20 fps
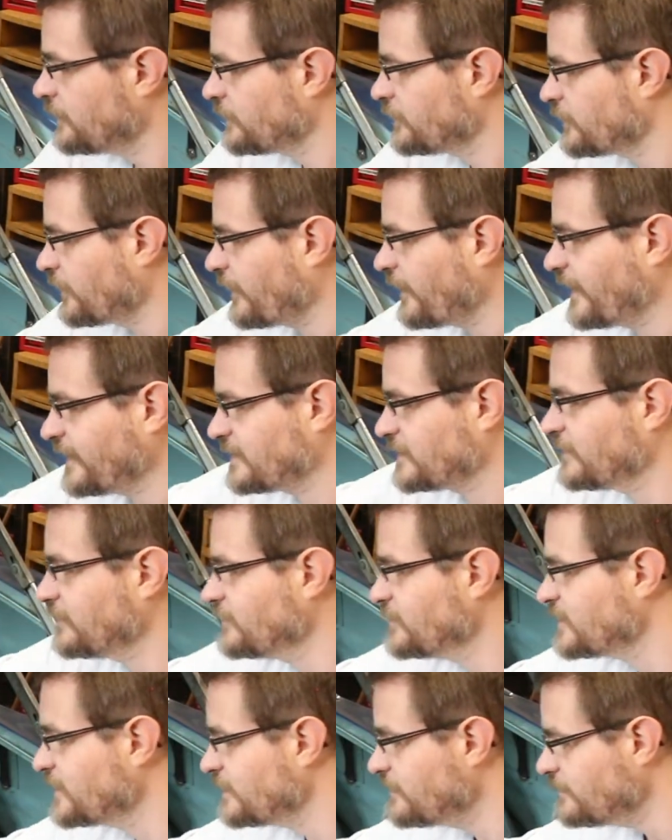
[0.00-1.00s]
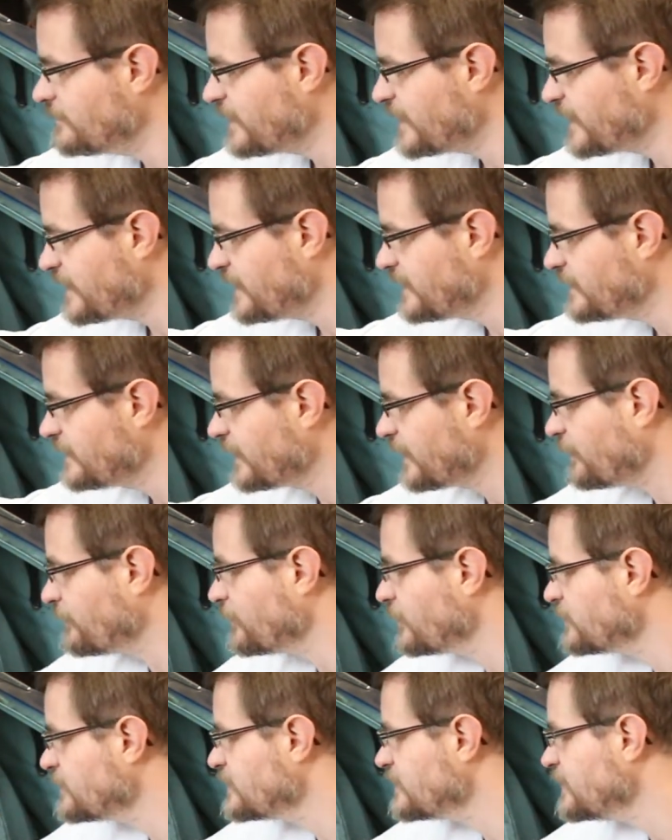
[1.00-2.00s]
So that's going to mean that I'm
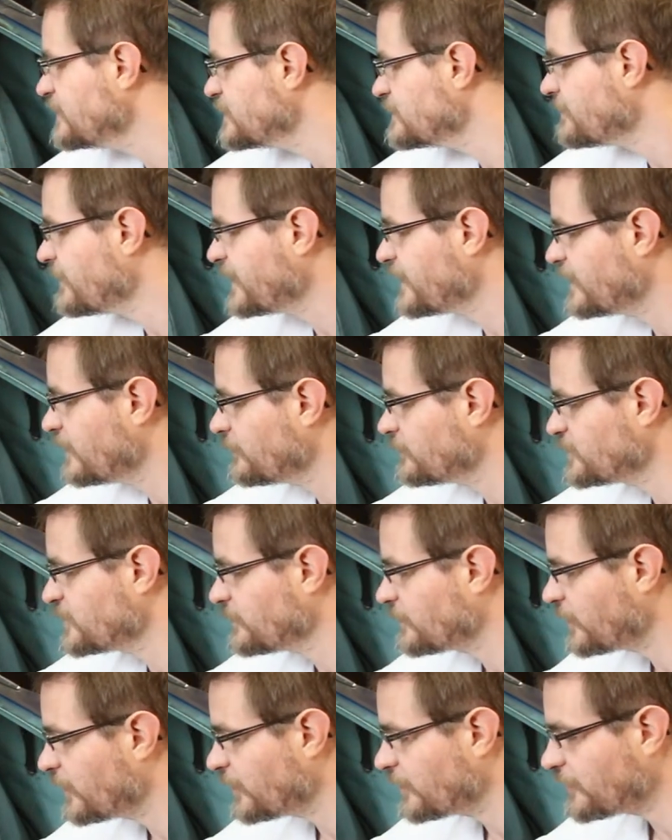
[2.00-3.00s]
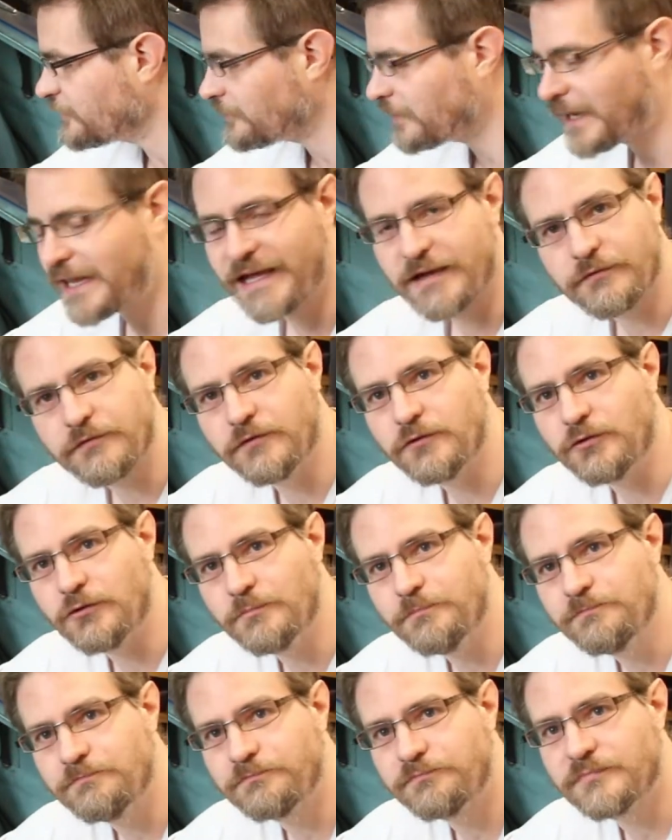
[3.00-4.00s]
going to need to make up some kind of
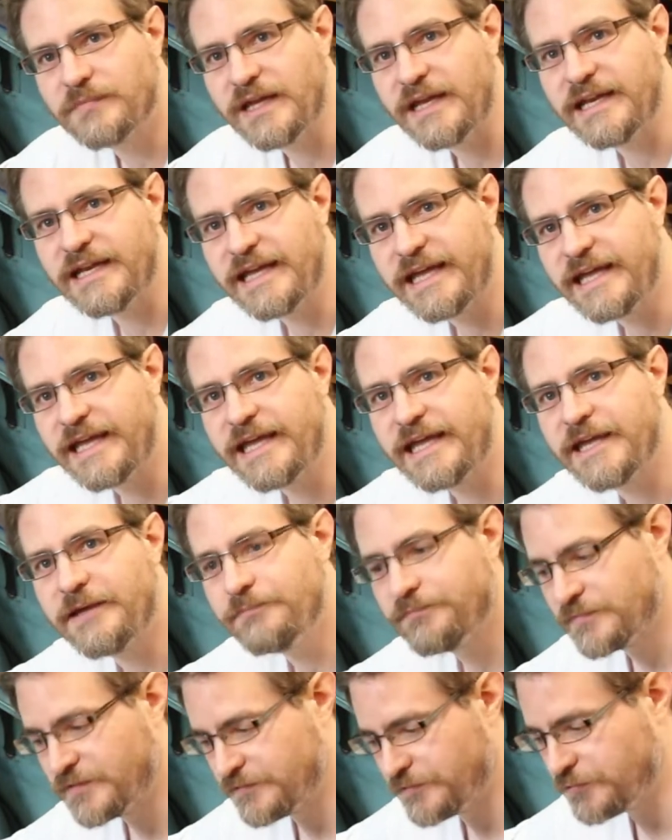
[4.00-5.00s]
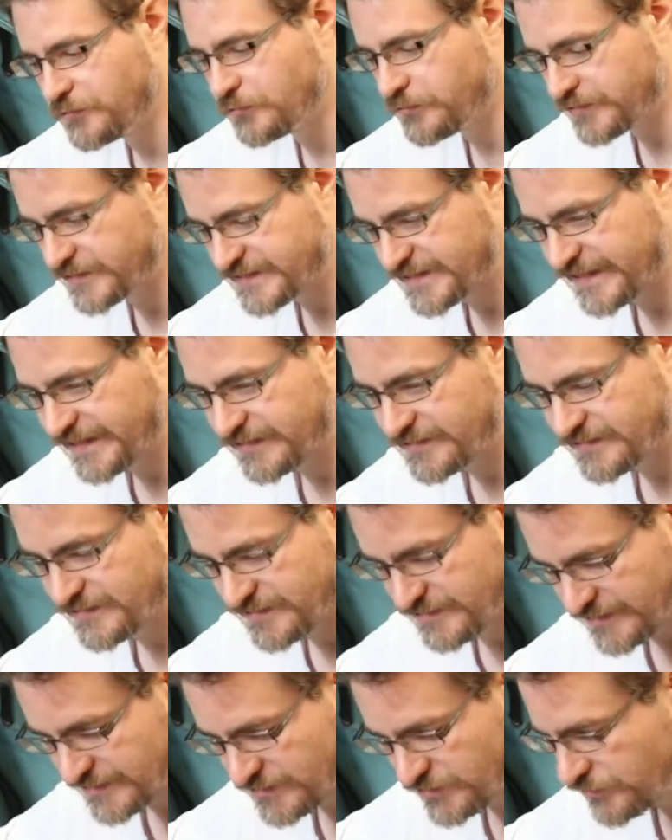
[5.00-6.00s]
platform in here for the tank to
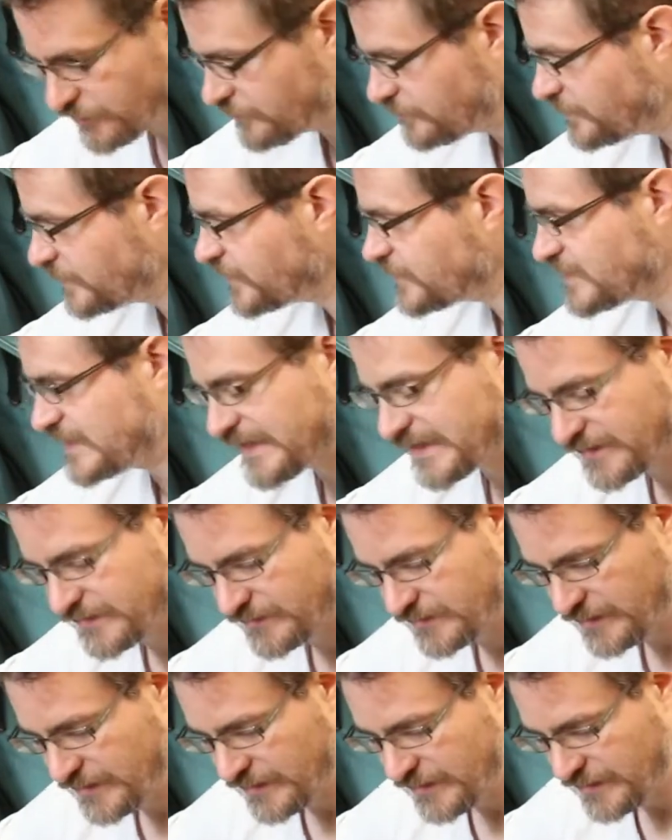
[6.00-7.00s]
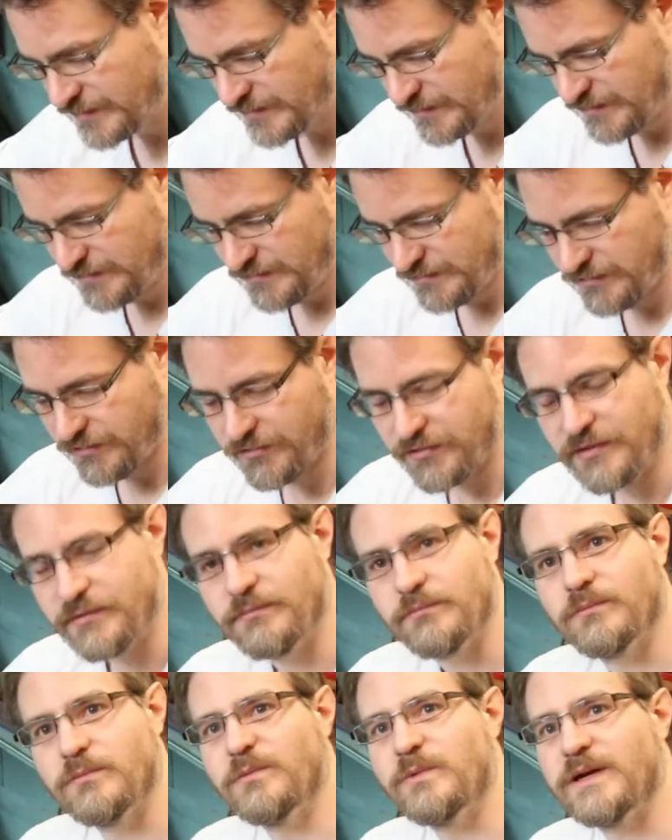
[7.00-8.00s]
sit on, because it,
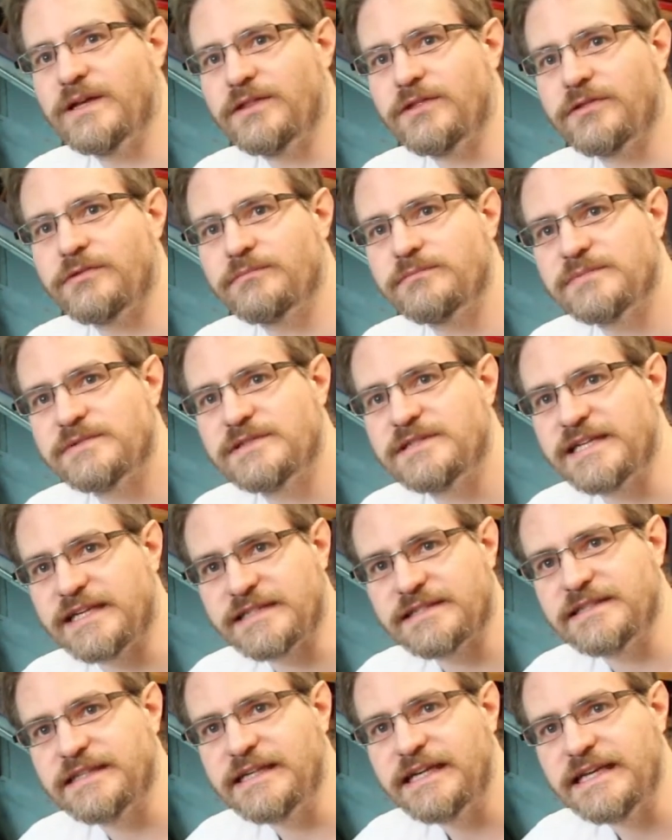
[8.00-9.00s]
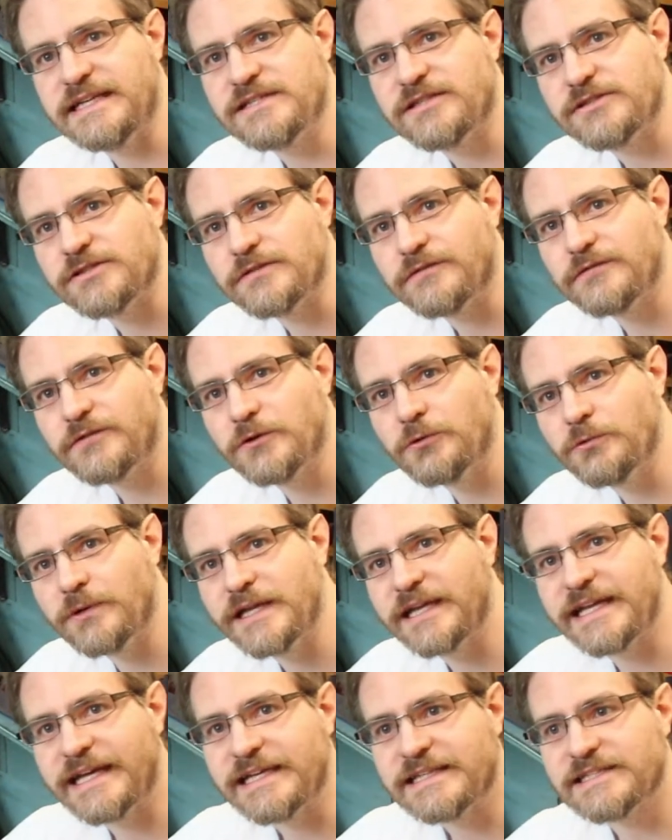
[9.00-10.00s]
with 60 litres of fuel
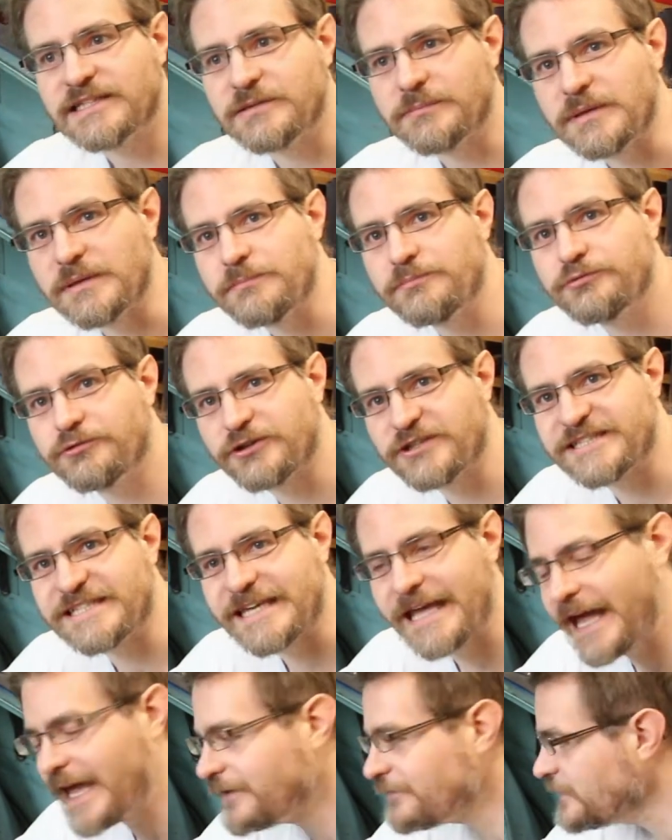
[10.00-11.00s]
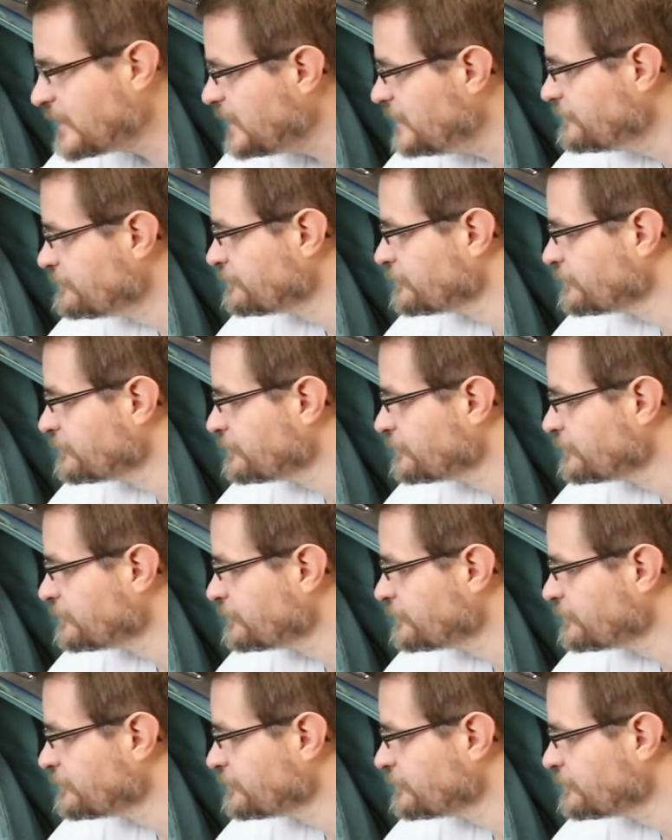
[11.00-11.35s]
in it, it's going to be pretty heavy.